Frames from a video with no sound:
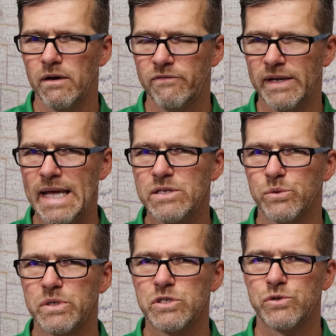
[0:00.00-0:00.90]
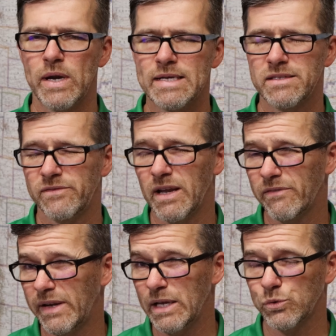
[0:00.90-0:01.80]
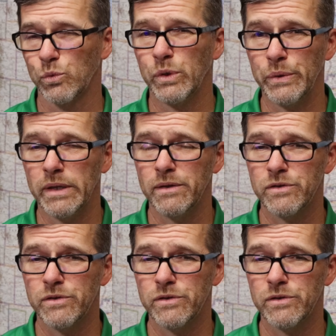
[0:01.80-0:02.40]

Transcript: financial distress, if not financial ruin.